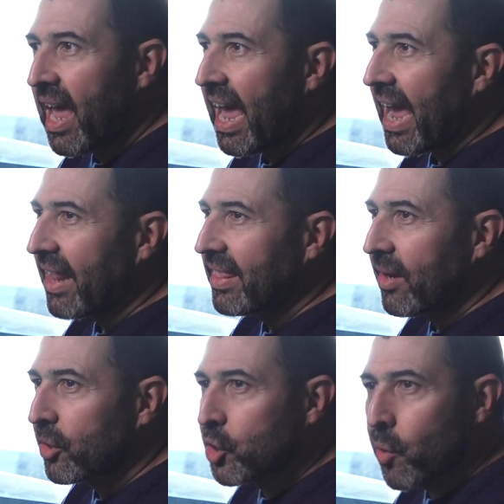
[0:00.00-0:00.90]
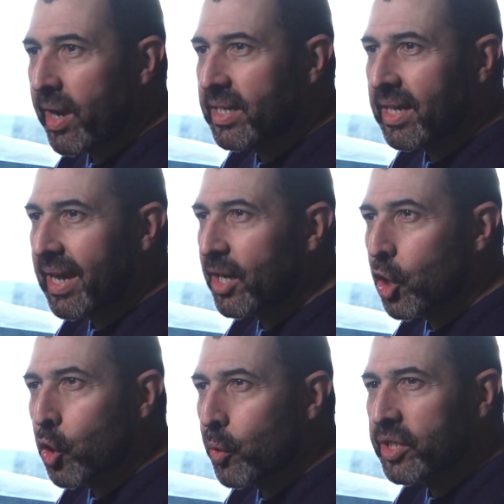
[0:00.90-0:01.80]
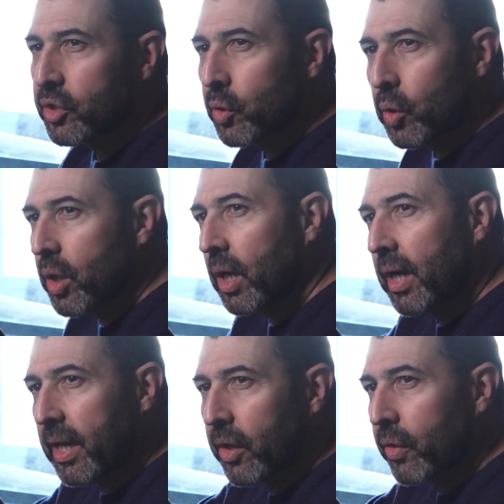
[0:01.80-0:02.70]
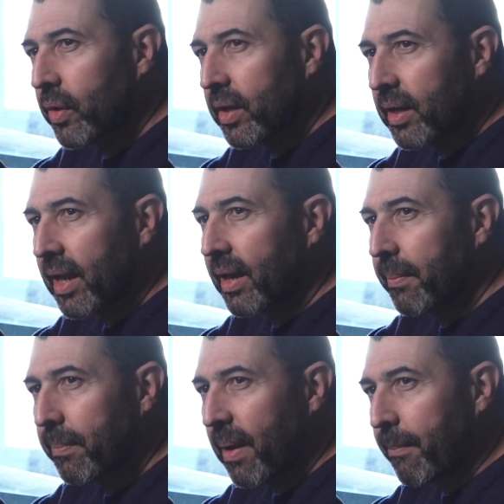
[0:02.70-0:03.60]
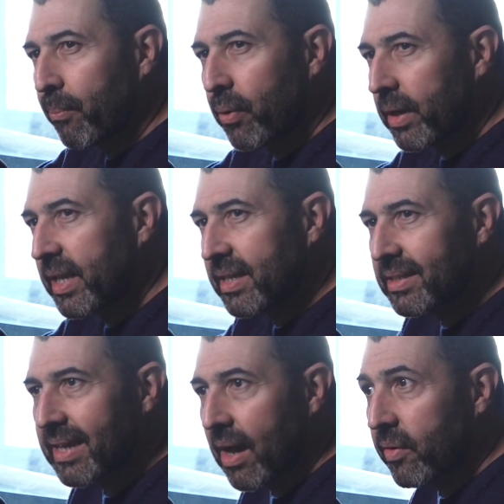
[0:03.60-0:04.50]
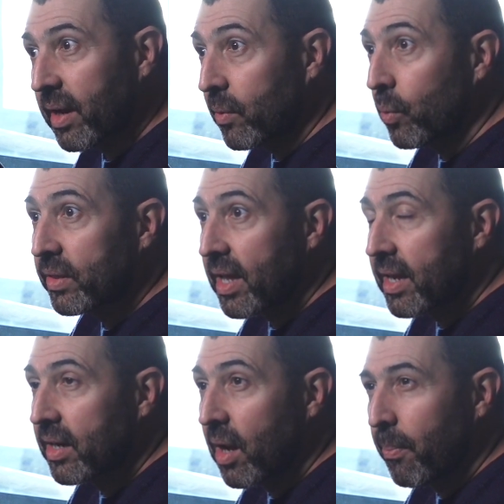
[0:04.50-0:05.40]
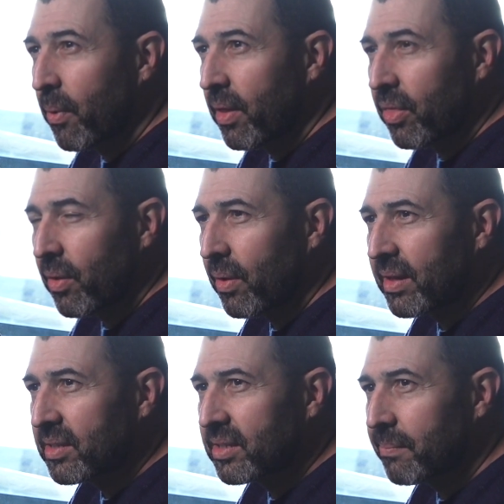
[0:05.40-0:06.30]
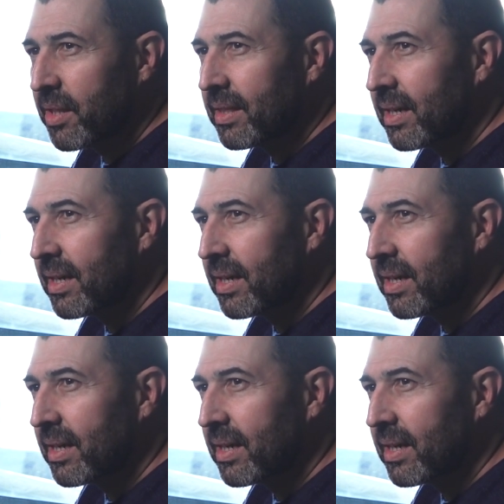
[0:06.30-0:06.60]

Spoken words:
and they're trying to get a crystal clear and brilliant sound, and what they ended up with is something that